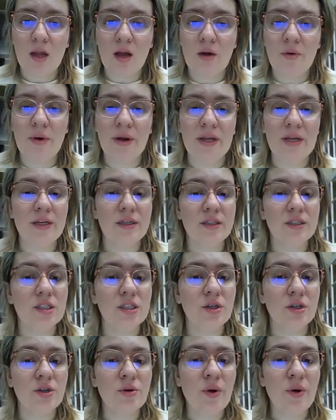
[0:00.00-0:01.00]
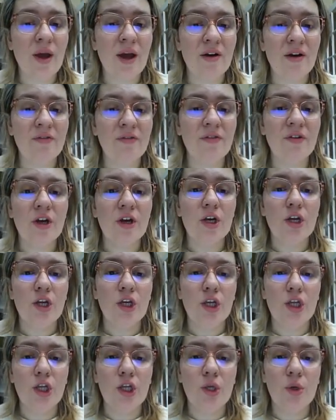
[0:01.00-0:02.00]
Alright, so you have
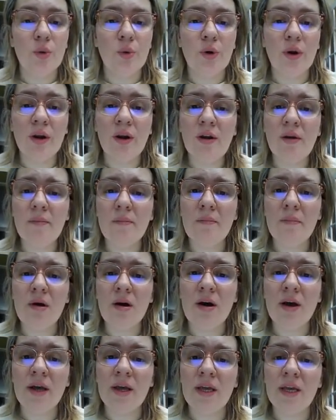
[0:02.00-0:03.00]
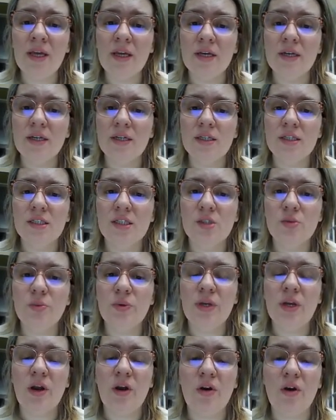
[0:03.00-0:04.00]
your My
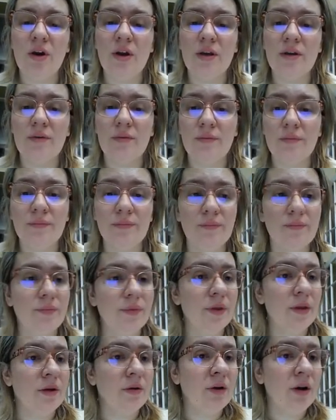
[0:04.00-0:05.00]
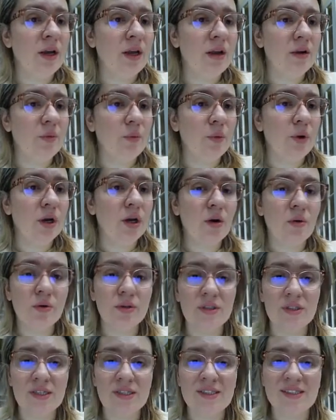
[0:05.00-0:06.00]
Sweetheart. Alright, we're
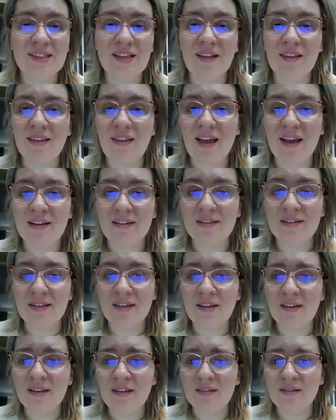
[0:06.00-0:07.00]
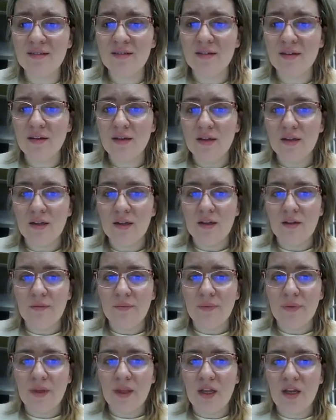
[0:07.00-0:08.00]
going to select it.
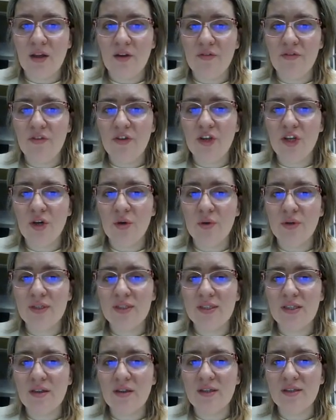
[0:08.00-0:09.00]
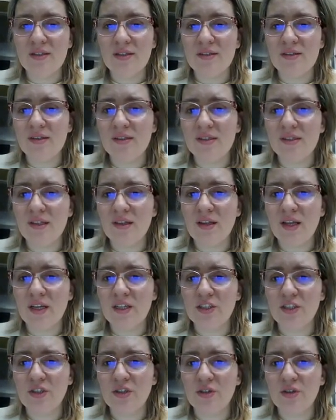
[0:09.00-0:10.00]
Now if you notice, this is the
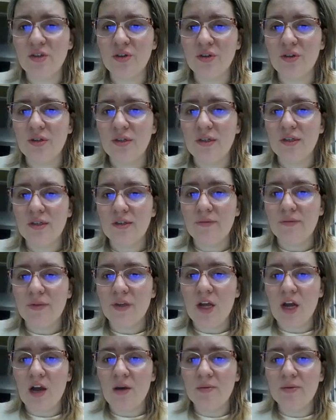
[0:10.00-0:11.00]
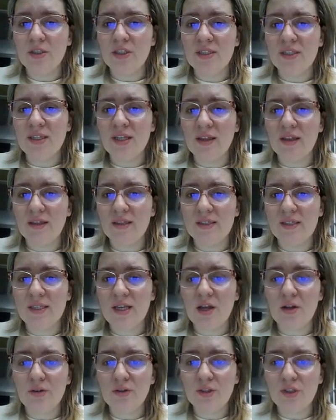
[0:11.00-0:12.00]
selector options. It
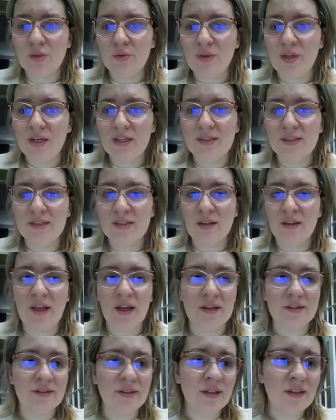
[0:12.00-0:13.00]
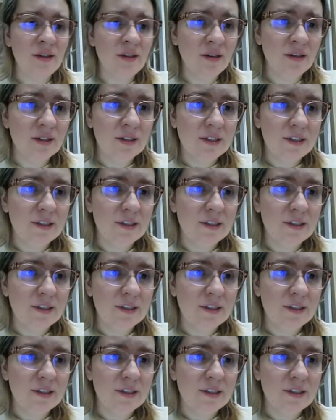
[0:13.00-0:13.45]
tells you that it's selected.